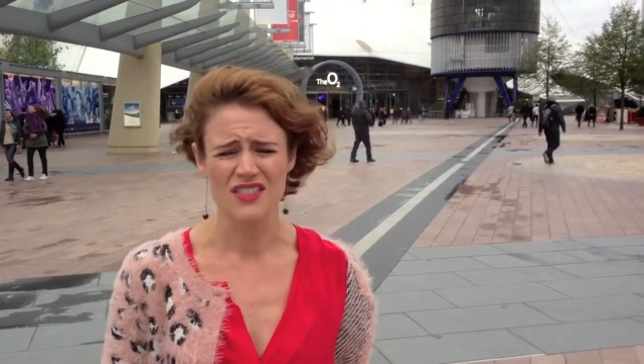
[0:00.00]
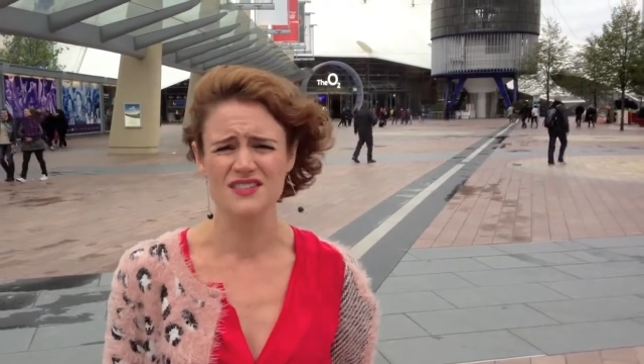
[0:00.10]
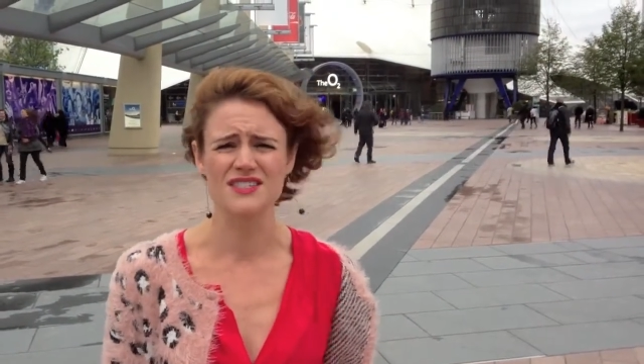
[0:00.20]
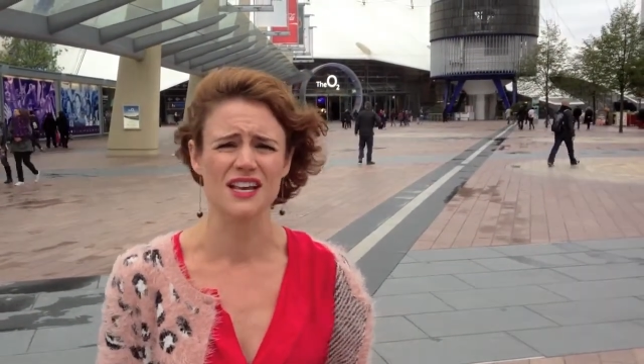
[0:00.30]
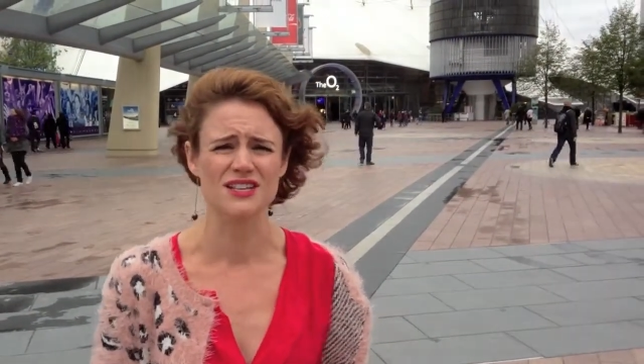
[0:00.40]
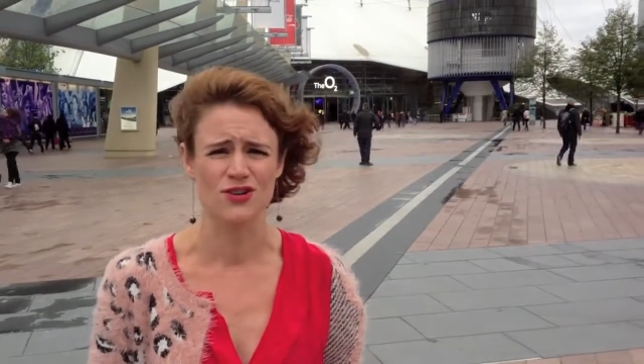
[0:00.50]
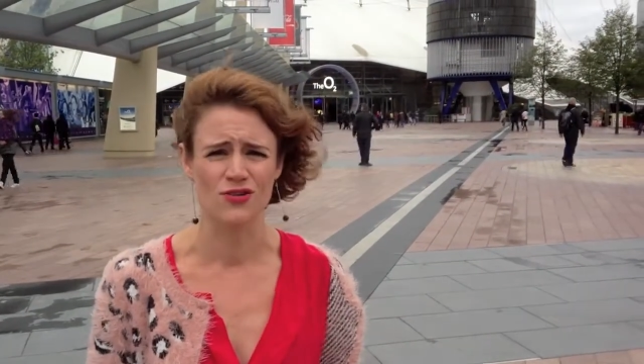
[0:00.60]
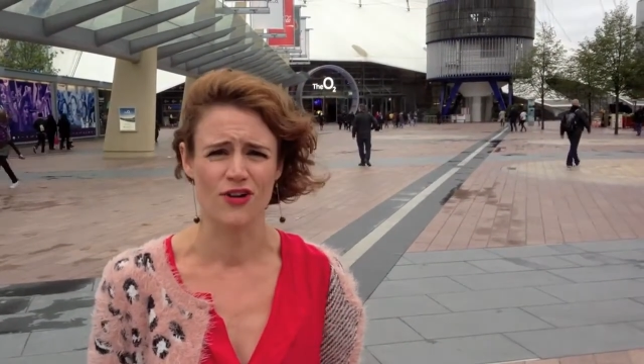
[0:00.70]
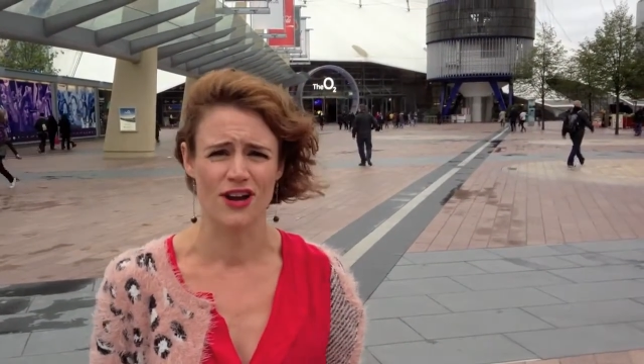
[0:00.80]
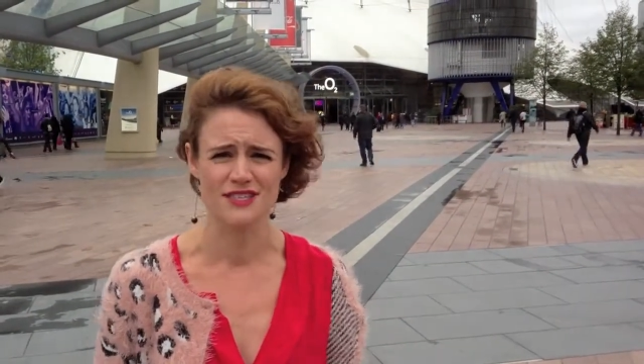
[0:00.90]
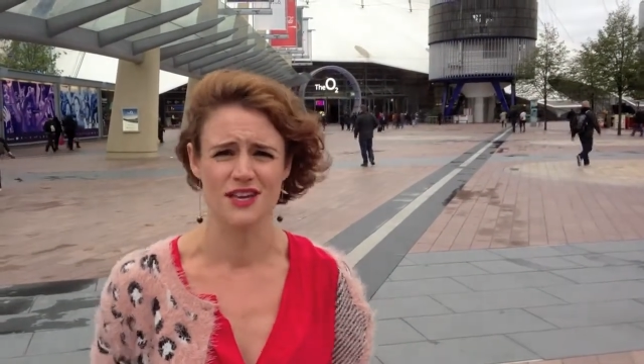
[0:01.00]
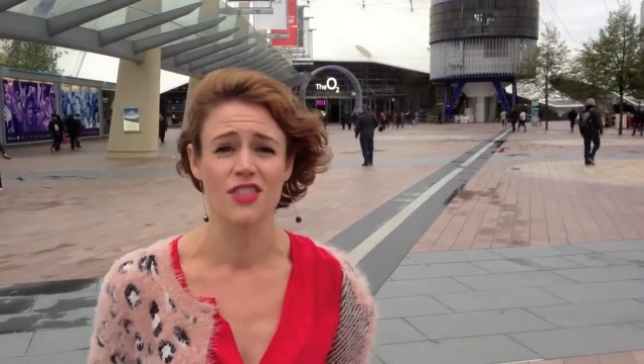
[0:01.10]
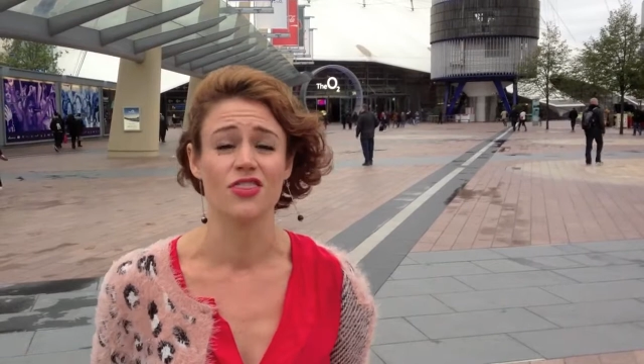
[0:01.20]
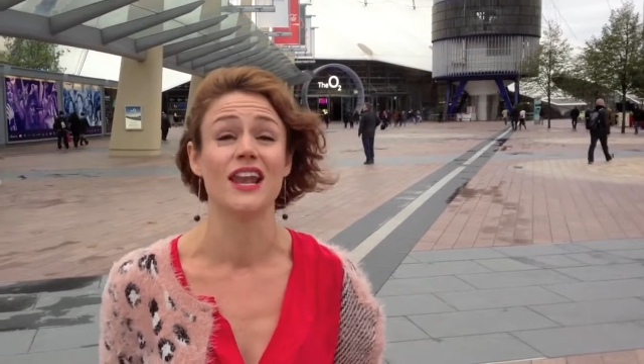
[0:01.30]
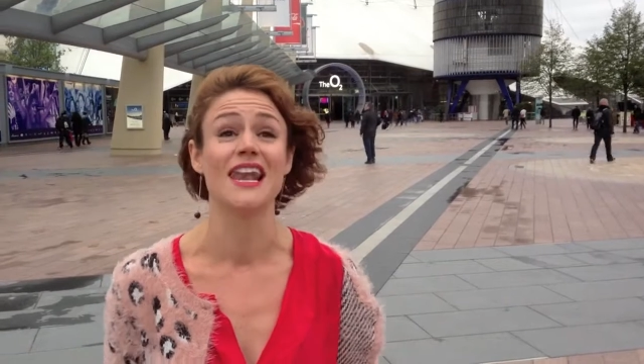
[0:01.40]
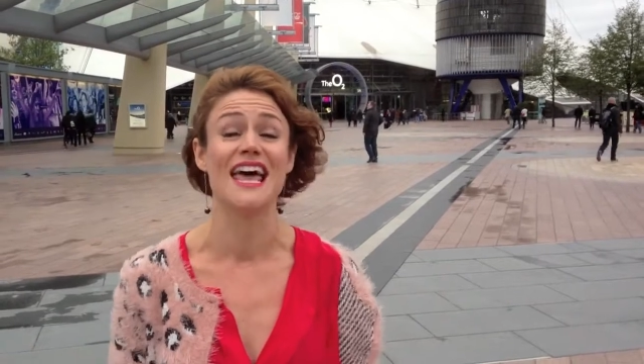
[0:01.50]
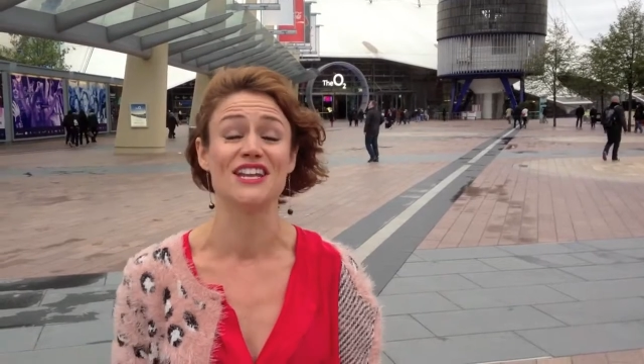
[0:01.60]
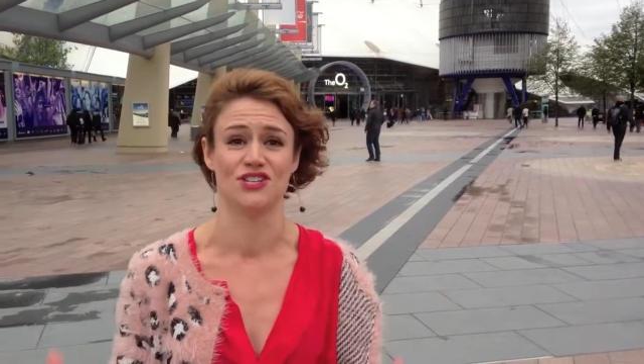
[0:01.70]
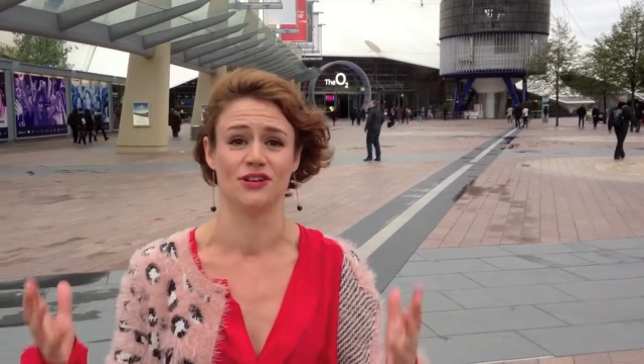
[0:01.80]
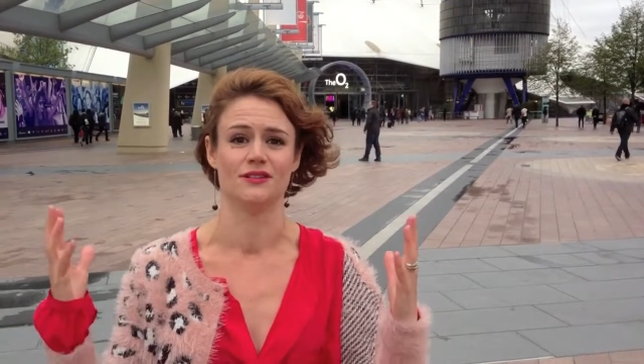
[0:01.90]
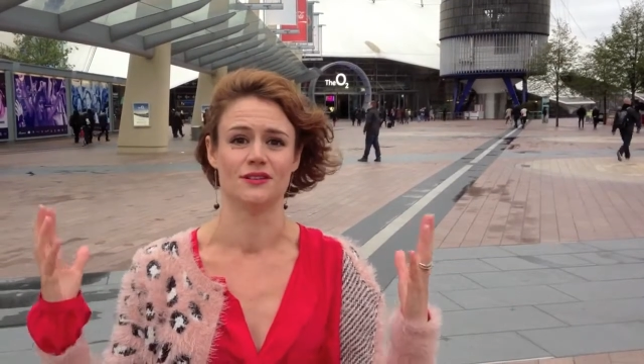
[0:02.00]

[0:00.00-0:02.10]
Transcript: the singer songwriter, the legend